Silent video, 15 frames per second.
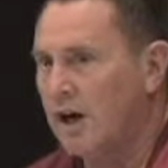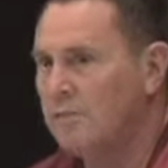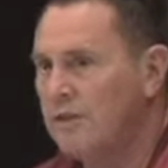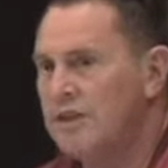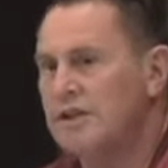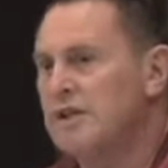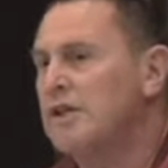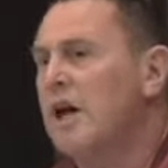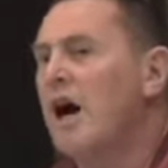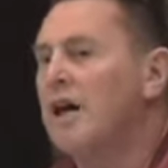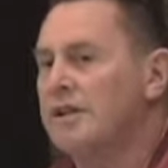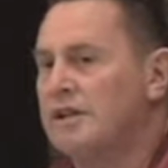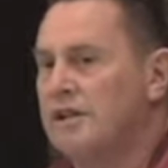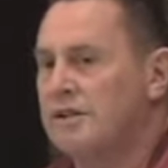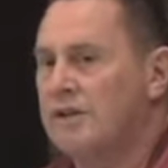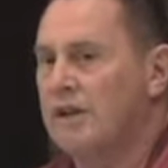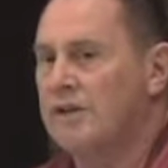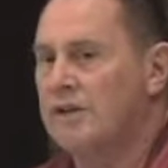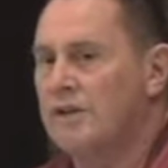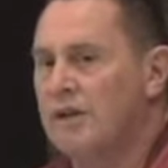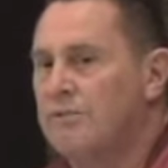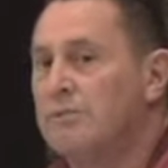Am means not in
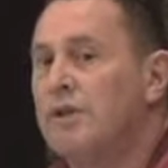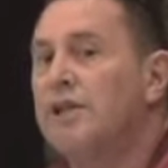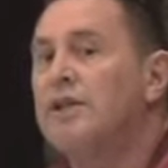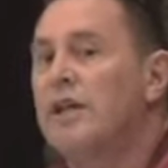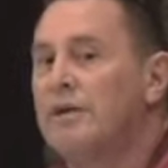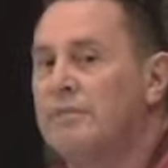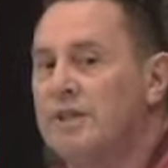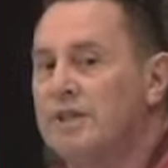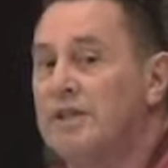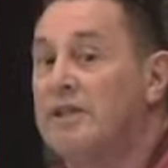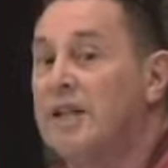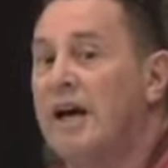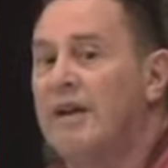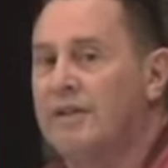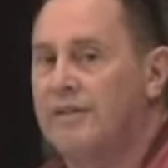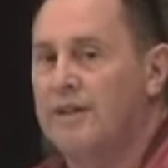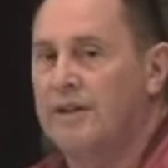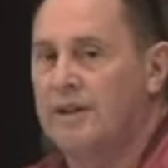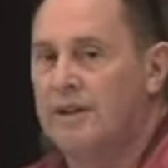Sanskrit. Mrita means death.